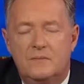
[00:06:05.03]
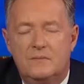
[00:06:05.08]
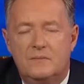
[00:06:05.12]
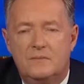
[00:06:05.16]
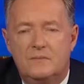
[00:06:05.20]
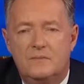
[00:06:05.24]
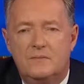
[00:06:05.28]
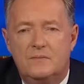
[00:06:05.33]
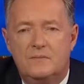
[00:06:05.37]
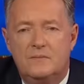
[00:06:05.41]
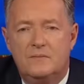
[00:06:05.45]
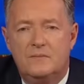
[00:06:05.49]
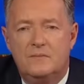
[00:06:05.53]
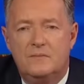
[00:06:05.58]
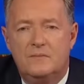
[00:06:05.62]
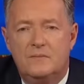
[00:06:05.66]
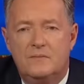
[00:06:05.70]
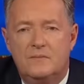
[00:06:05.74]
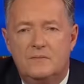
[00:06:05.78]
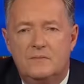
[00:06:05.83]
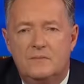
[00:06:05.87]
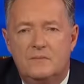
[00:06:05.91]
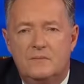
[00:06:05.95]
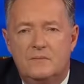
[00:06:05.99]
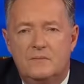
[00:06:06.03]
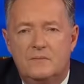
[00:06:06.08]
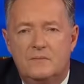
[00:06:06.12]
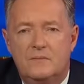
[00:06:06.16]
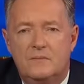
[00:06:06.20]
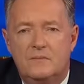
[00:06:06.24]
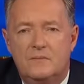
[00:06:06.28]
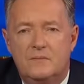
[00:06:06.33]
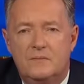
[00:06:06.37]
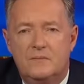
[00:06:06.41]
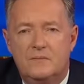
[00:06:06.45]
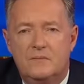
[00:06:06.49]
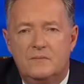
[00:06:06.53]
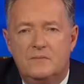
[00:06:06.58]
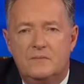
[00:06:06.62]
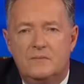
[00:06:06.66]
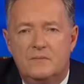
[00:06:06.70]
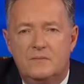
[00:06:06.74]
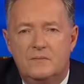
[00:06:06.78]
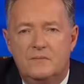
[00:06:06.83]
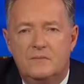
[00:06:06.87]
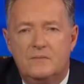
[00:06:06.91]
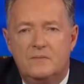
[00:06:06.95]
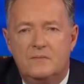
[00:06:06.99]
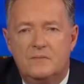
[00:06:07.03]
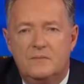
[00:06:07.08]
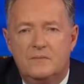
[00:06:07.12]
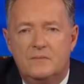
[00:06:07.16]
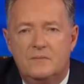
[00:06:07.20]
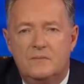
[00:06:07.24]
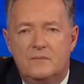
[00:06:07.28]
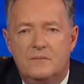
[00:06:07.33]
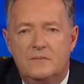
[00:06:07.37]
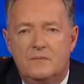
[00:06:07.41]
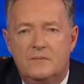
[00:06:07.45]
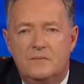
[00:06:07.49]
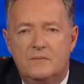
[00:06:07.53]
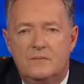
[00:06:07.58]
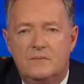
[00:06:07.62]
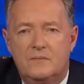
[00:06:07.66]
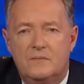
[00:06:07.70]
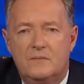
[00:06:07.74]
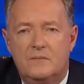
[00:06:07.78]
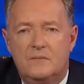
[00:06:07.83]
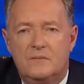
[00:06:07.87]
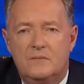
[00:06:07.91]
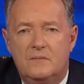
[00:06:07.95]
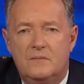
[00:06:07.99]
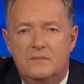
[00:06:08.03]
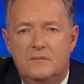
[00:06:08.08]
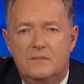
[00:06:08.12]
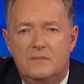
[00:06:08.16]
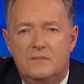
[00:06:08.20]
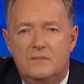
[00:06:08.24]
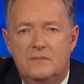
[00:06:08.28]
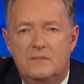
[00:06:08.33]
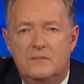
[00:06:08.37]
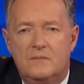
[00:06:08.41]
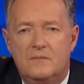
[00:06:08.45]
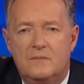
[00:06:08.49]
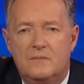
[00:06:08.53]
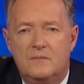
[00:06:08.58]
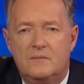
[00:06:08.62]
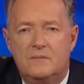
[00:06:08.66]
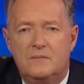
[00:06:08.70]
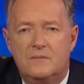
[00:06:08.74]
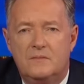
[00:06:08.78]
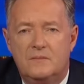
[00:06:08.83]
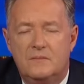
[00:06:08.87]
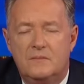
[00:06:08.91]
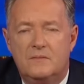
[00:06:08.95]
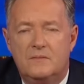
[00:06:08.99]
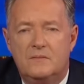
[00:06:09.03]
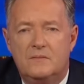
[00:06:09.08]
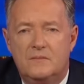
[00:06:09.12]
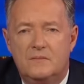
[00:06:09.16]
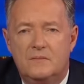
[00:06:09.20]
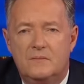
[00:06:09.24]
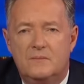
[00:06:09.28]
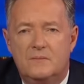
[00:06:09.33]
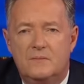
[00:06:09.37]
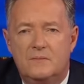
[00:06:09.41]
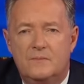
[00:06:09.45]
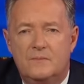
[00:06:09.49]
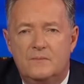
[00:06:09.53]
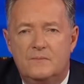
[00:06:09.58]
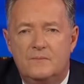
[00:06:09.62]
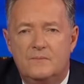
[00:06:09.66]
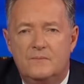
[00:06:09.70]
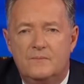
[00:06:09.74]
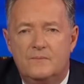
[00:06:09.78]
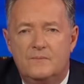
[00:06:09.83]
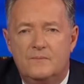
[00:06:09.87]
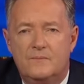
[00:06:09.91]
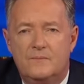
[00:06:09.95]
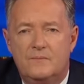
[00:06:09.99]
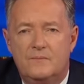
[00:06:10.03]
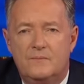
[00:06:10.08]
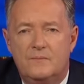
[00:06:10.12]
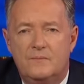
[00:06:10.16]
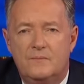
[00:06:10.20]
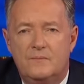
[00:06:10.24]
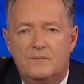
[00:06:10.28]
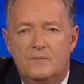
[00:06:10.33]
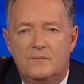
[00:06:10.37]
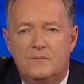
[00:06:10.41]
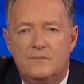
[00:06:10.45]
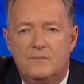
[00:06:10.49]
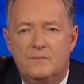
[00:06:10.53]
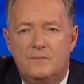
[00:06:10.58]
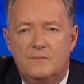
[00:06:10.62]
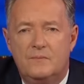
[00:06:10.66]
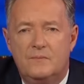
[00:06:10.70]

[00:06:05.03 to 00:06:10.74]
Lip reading: No words are spoken by the person on screen.